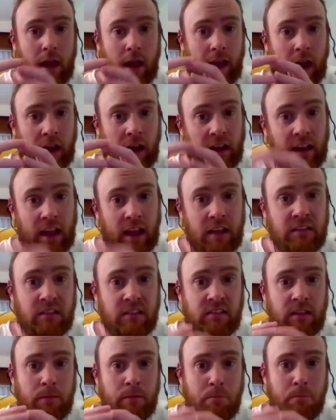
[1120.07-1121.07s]
unless
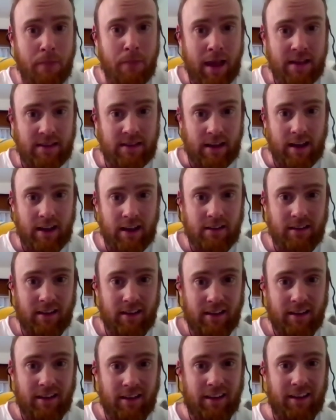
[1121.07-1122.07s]
it's embedded
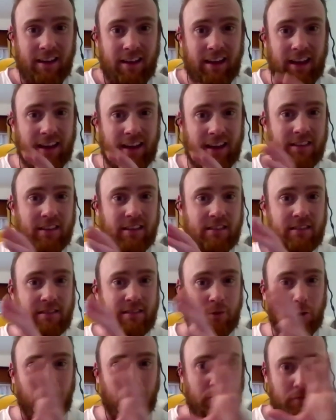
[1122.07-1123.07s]
in this
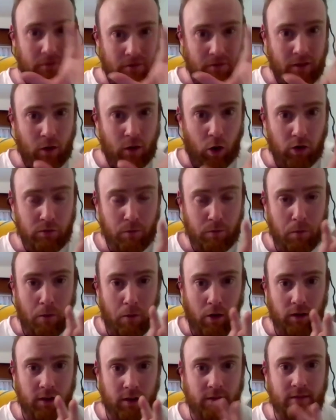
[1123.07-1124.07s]
sort of the
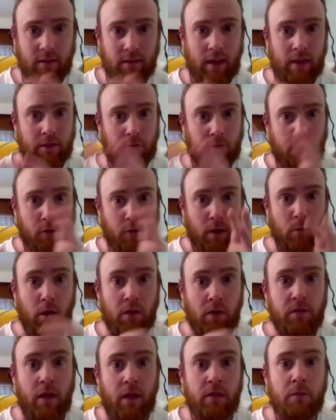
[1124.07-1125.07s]
cosmopolis and the
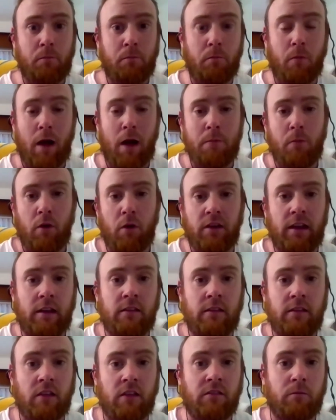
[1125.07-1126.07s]
framework that the, my body
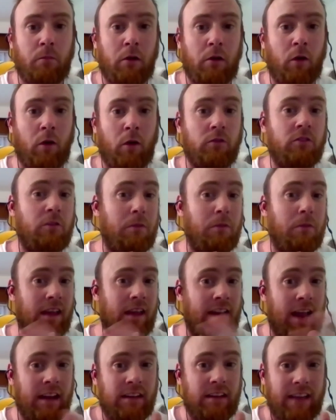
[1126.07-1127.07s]
doesn't belong to me in
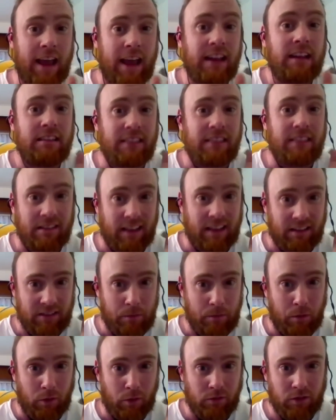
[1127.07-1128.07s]
any, any sense, actually
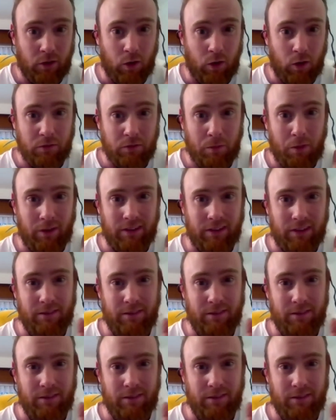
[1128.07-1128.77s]
belongs to the cosmopolis.